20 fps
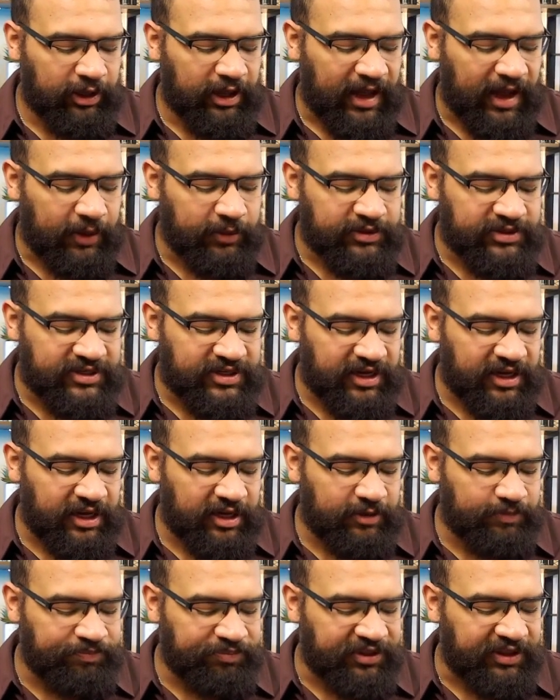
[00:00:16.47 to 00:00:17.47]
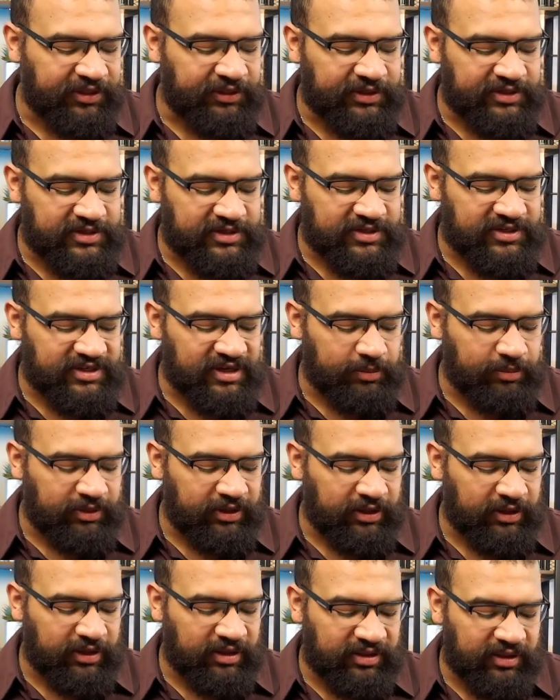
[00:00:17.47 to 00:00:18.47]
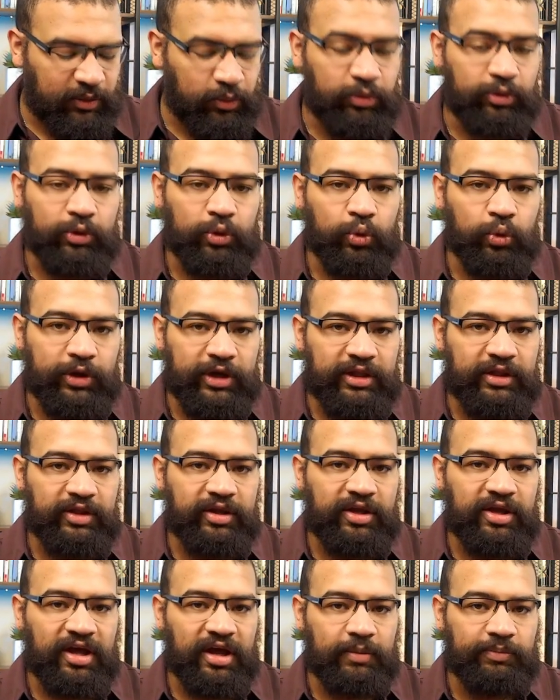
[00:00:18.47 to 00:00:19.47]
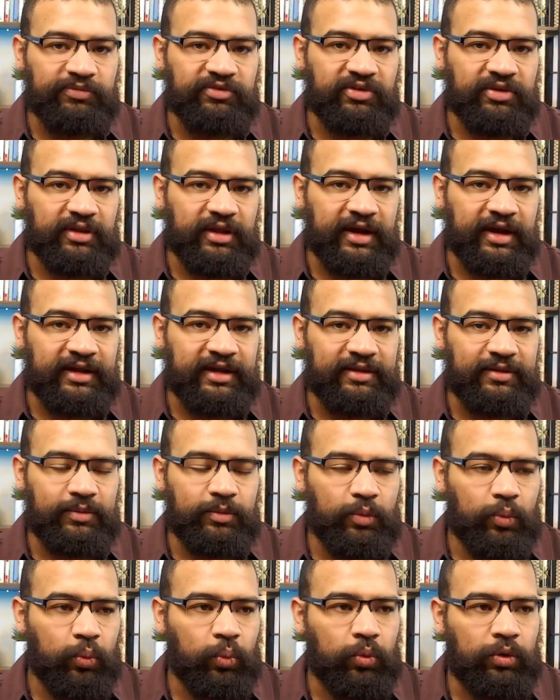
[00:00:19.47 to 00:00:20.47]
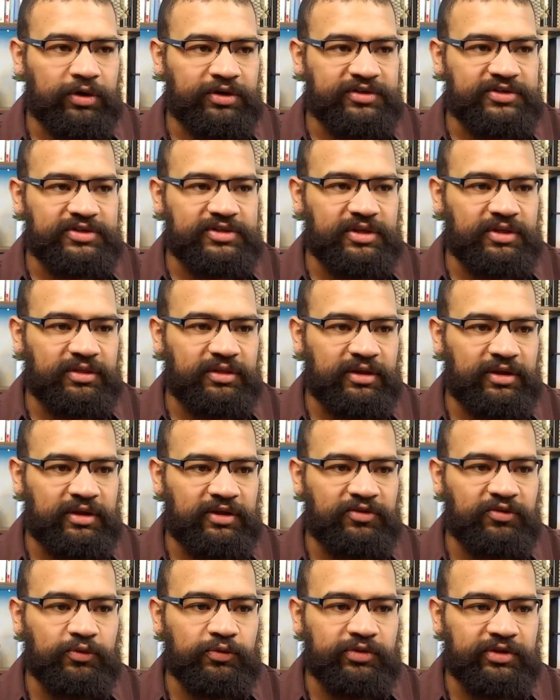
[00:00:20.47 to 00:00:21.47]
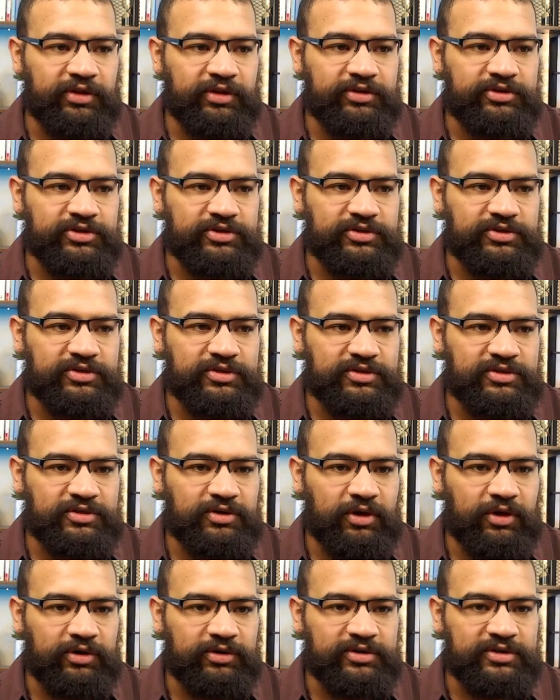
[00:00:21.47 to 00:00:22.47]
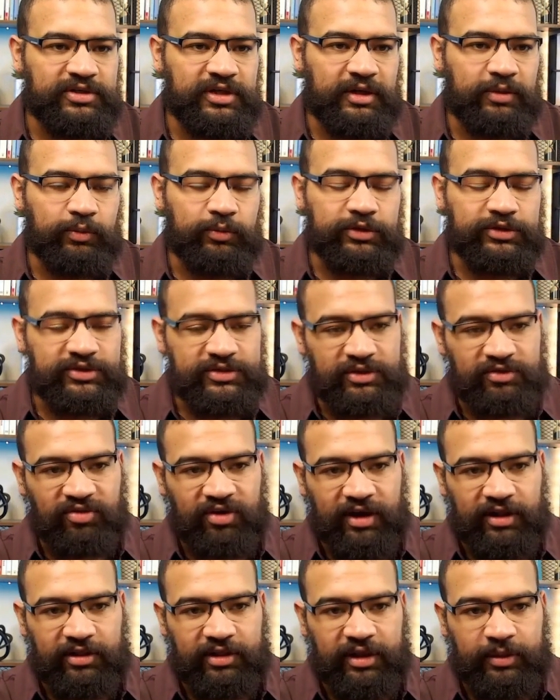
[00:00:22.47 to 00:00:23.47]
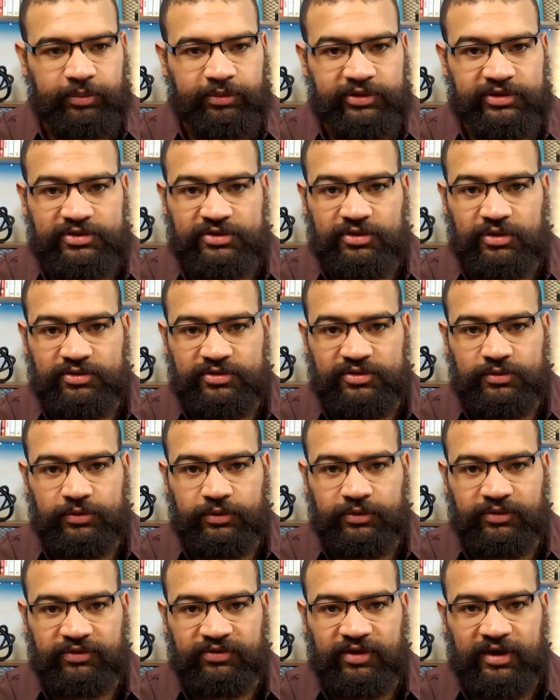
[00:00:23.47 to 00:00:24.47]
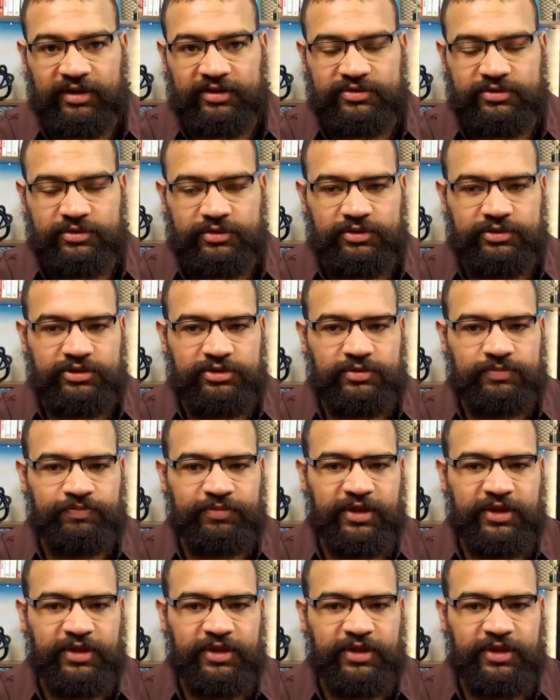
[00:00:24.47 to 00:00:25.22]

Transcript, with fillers: I would say that this is something that will quickly come to light once the due diligence starts and once the title company starts doing the title search.